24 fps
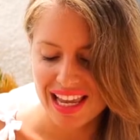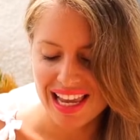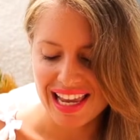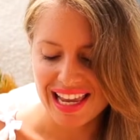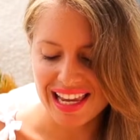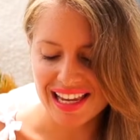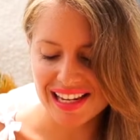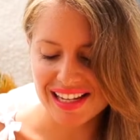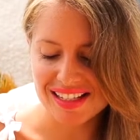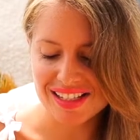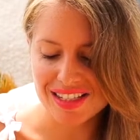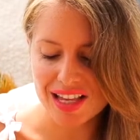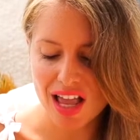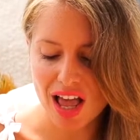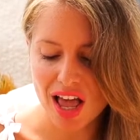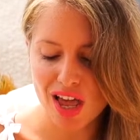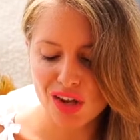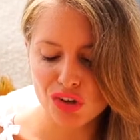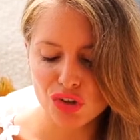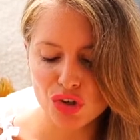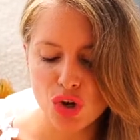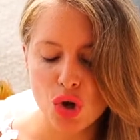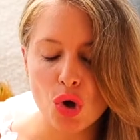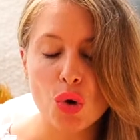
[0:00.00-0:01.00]
It is
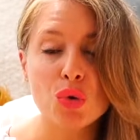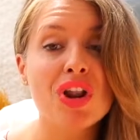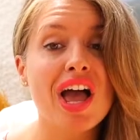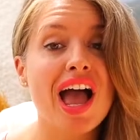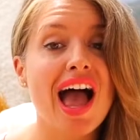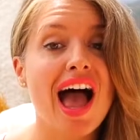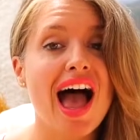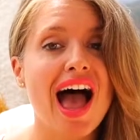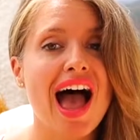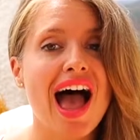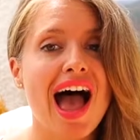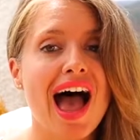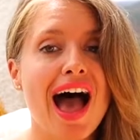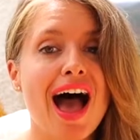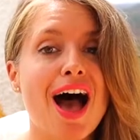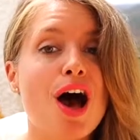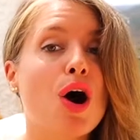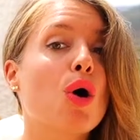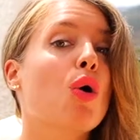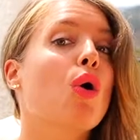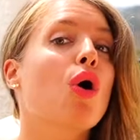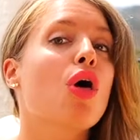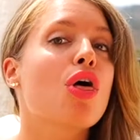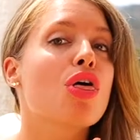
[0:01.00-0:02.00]
unknown
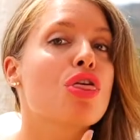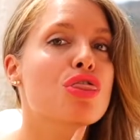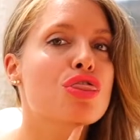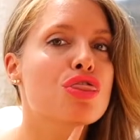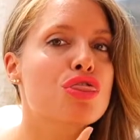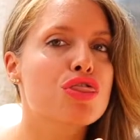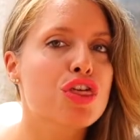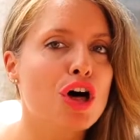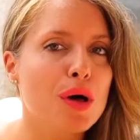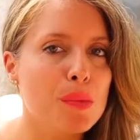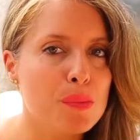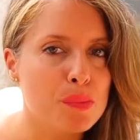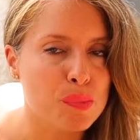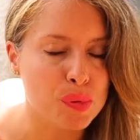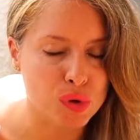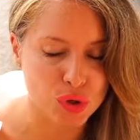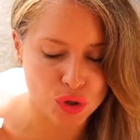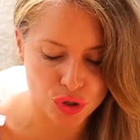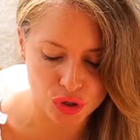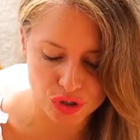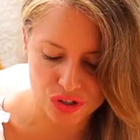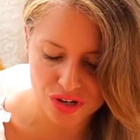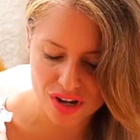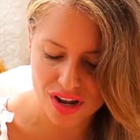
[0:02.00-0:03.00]
how the
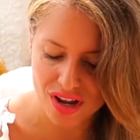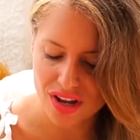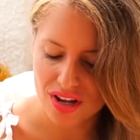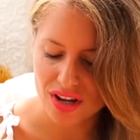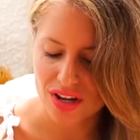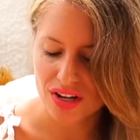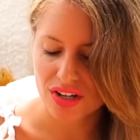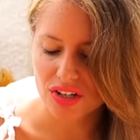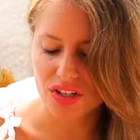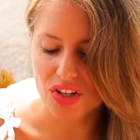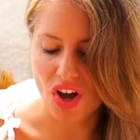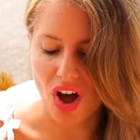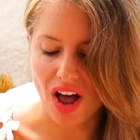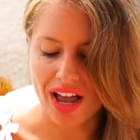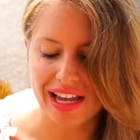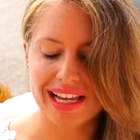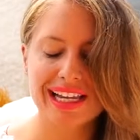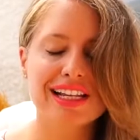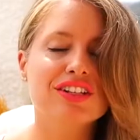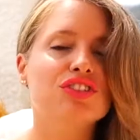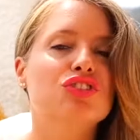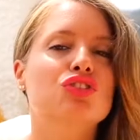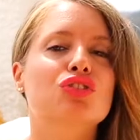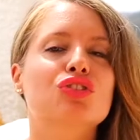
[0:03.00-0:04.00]
bird got
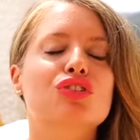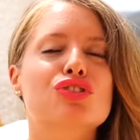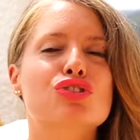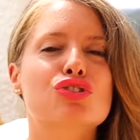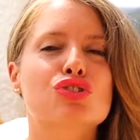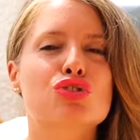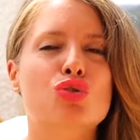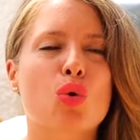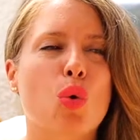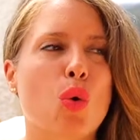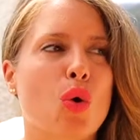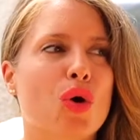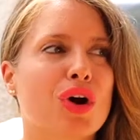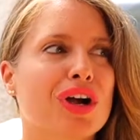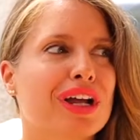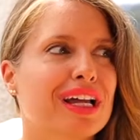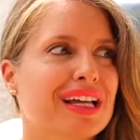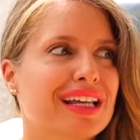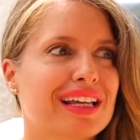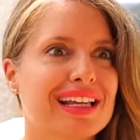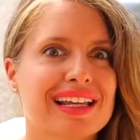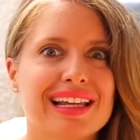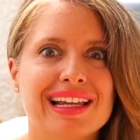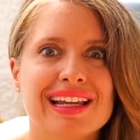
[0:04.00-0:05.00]
into the store
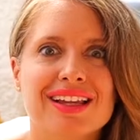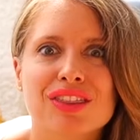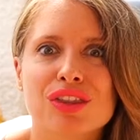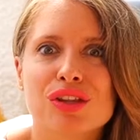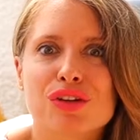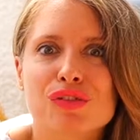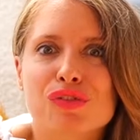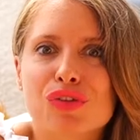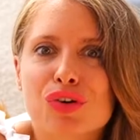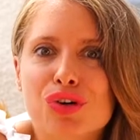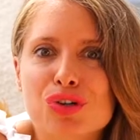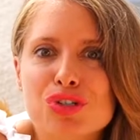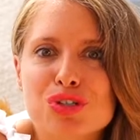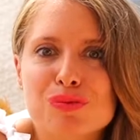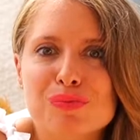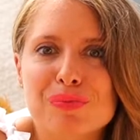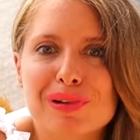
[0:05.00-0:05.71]
in the first